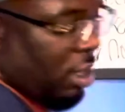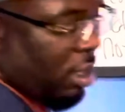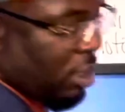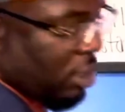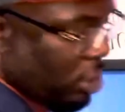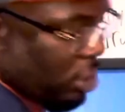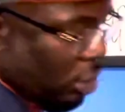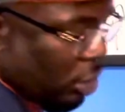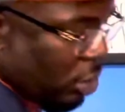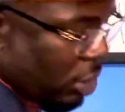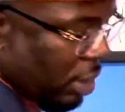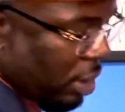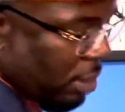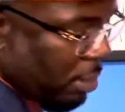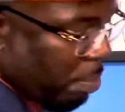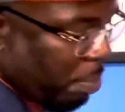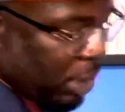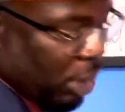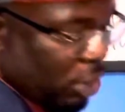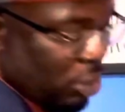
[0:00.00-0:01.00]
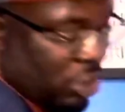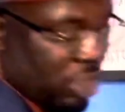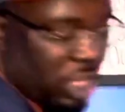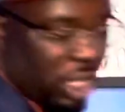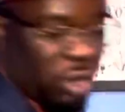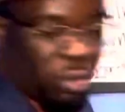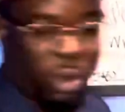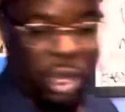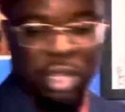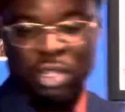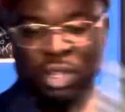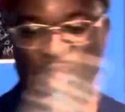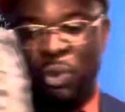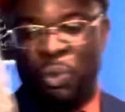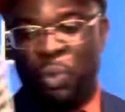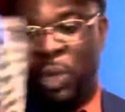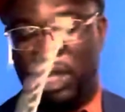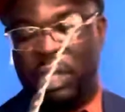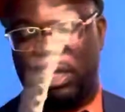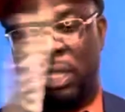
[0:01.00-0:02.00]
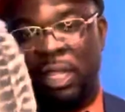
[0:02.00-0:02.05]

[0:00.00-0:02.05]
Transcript: so you can build generational wealth.